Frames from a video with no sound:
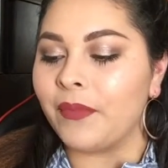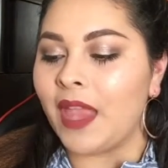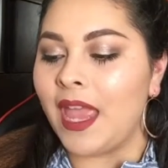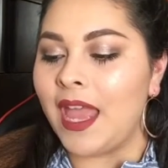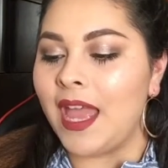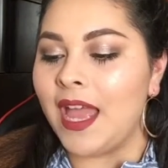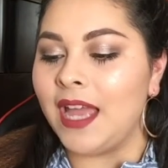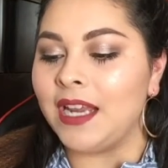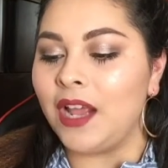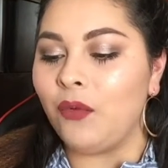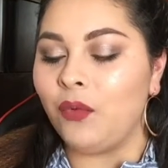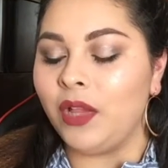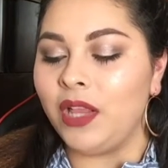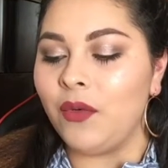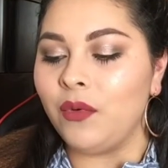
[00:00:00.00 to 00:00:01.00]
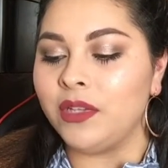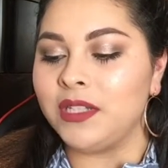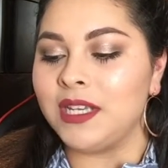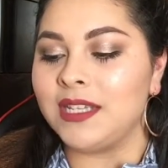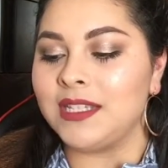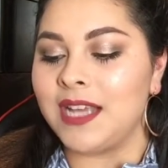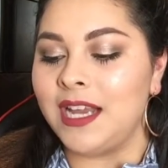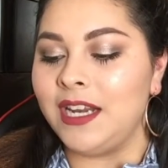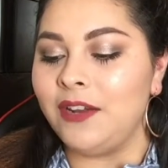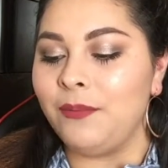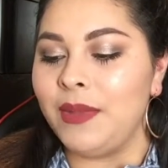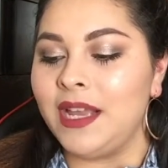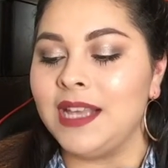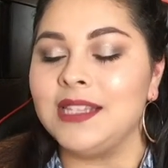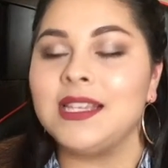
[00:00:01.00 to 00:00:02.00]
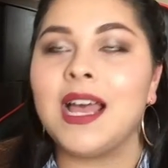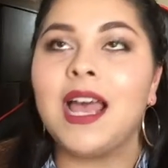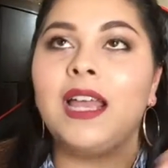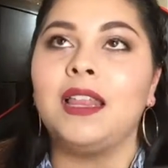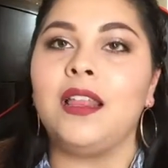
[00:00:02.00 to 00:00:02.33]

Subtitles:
And I really was excited because I